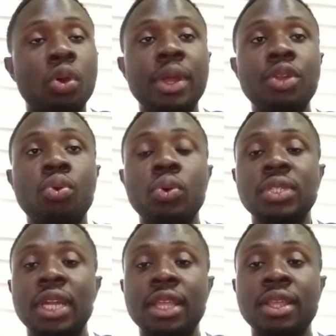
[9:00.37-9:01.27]
scoring
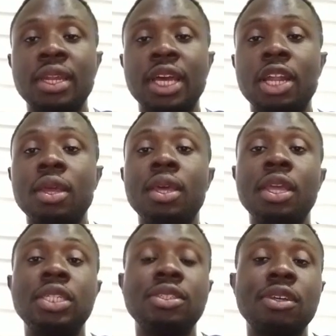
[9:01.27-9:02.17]
goals, and I think that
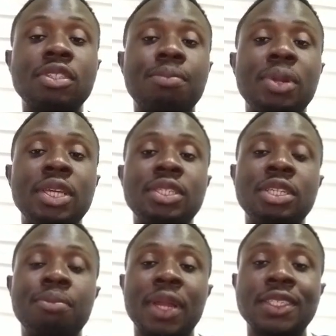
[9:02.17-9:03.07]
he deserves a
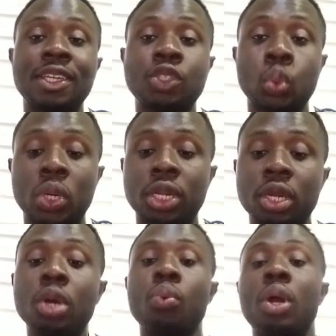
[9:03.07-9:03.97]
place in the Black Stars squad.
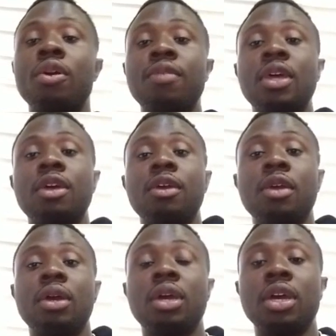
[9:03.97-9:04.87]
One of the